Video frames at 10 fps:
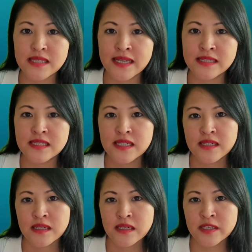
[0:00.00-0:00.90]
And,
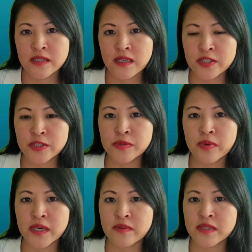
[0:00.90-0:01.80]
you
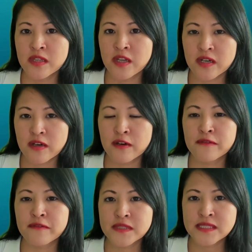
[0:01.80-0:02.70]
work with a lot
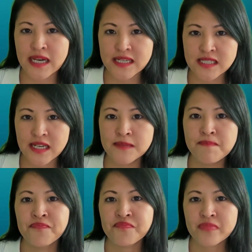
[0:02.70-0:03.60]
of data.